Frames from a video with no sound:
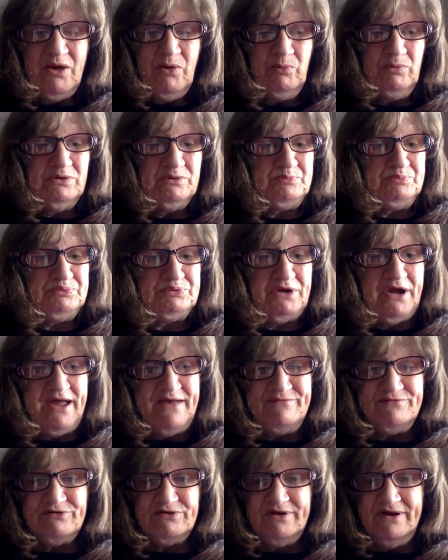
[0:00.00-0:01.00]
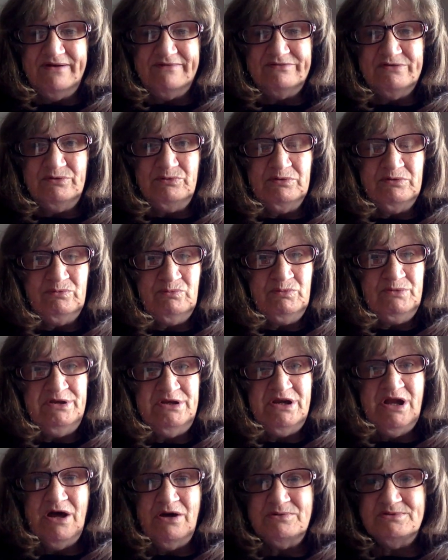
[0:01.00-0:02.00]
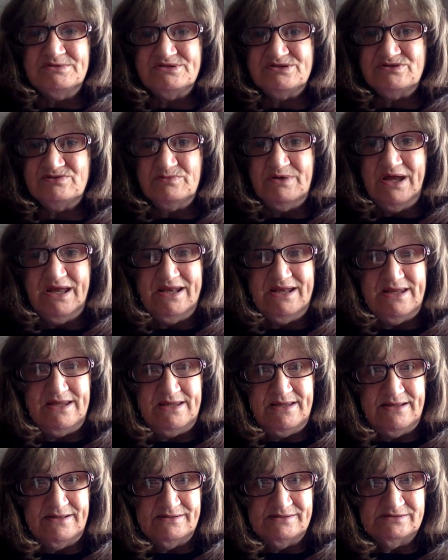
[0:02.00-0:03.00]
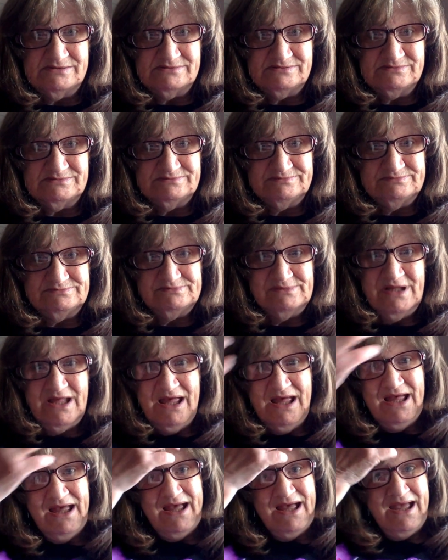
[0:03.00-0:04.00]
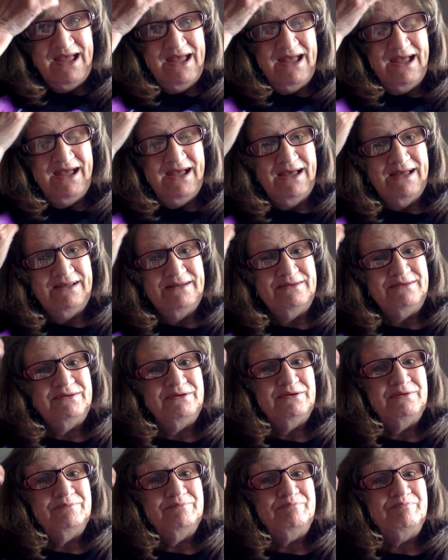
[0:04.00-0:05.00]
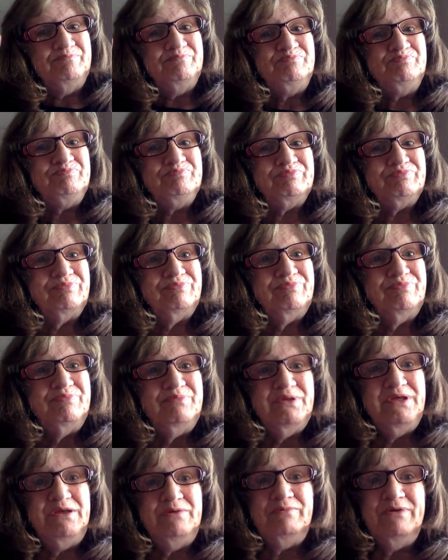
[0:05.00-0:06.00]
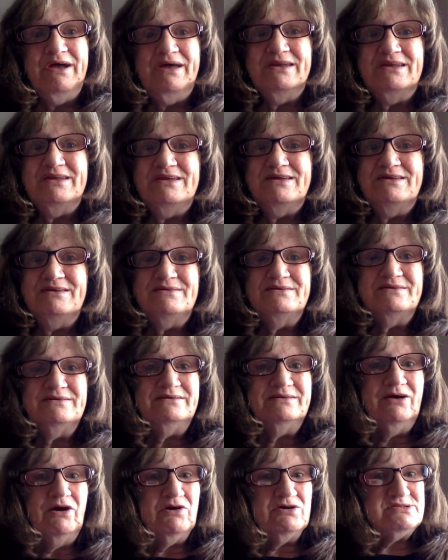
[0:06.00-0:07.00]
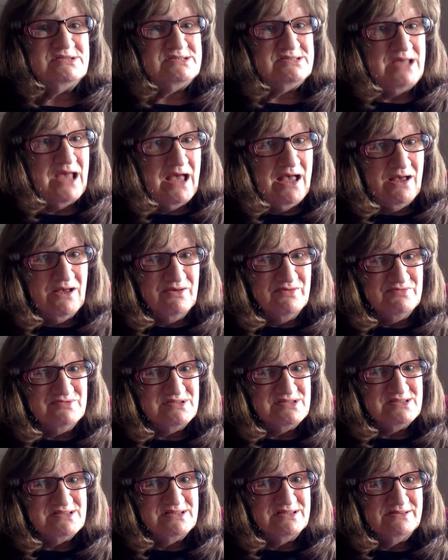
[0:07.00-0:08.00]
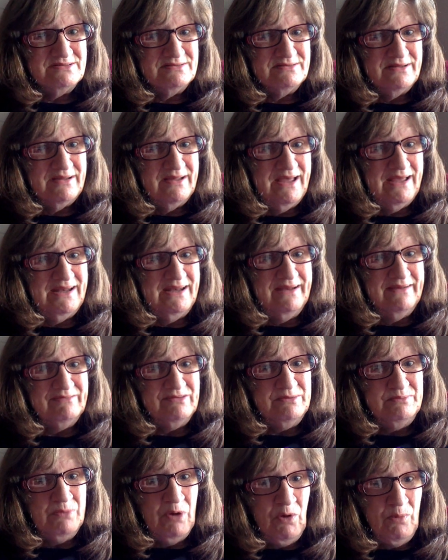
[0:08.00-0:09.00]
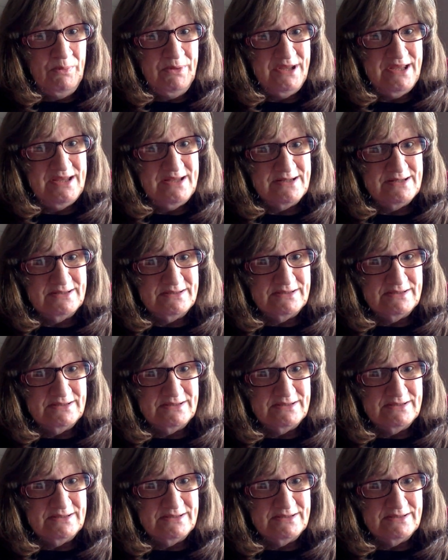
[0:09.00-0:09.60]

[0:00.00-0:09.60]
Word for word: We'll pray for everyone we know isn't ready. And be ready ourselves at every moment.